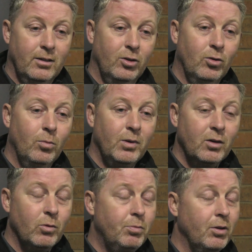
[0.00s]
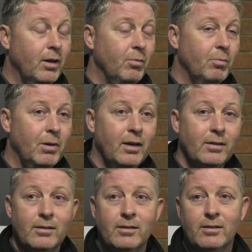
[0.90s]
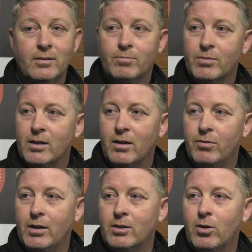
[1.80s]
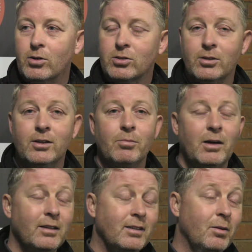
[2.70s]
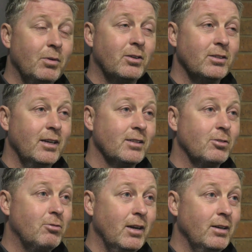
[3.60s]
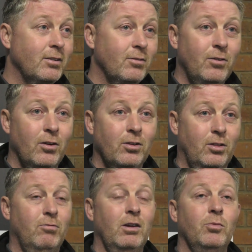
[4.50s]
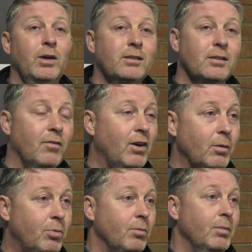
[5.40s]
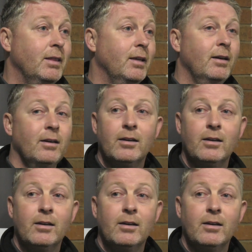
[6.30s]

normally you would put them to bed. And I felt harsh on Nipper today because he hasn't trained for 3 weeks and I've had to put him in there.